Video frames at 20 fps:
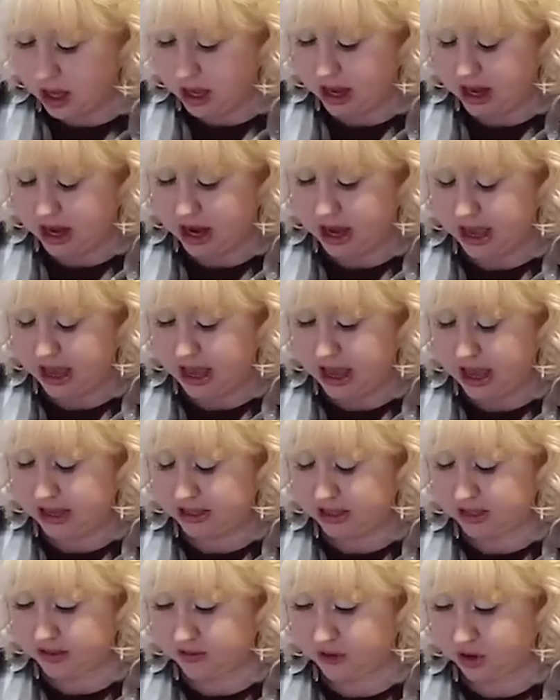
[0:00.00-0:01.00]
And I
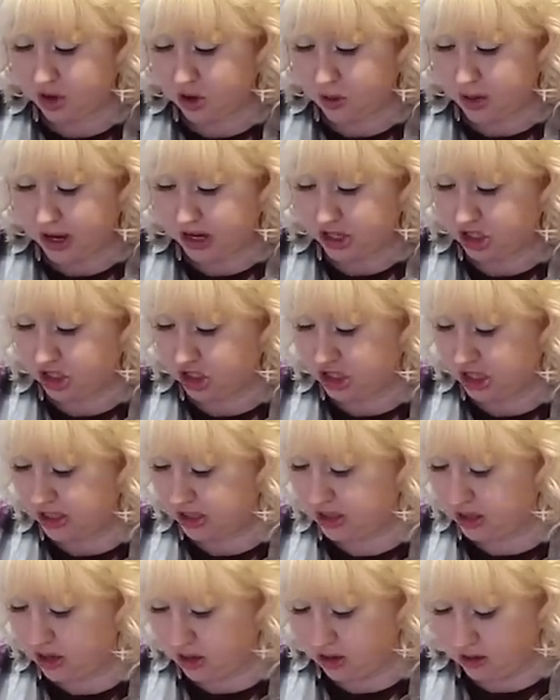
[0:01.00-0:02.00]
asked for
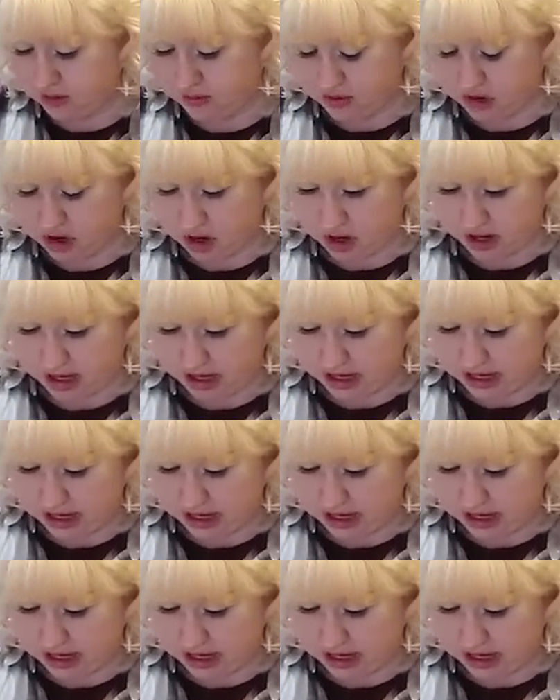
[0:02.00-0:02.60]
questions over on